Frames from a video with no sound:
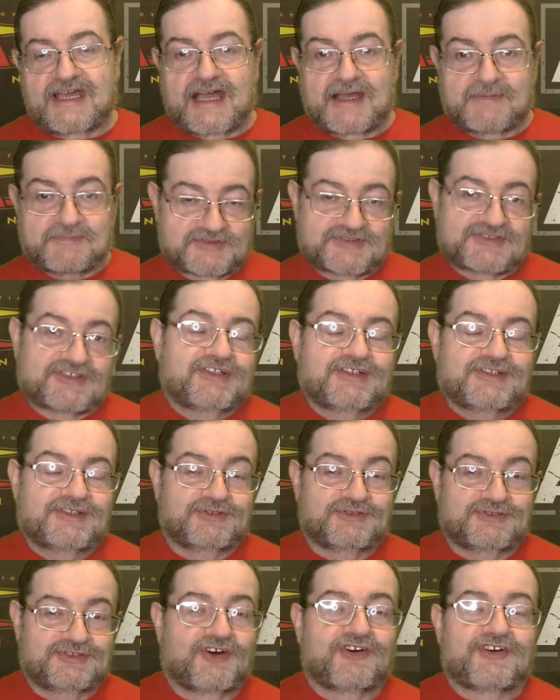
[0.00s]

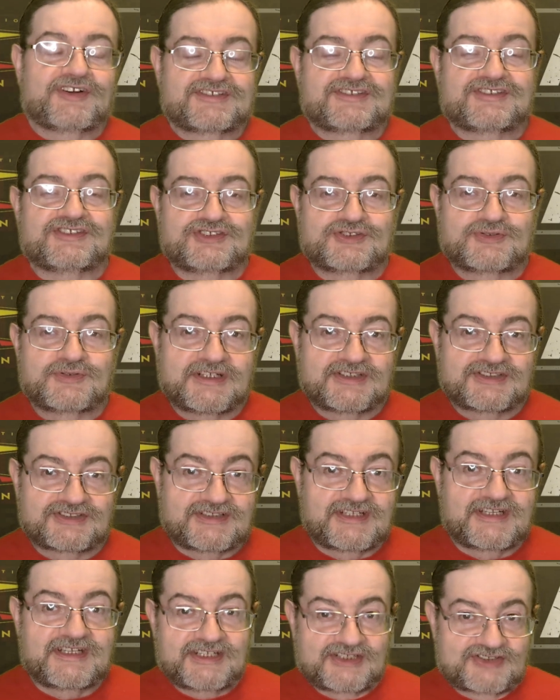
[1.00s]
absolute dire
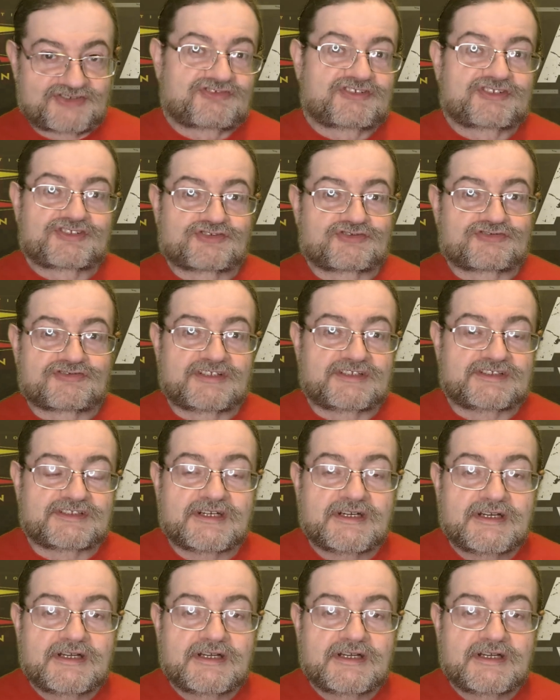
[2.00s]
situation is WrestleCrate.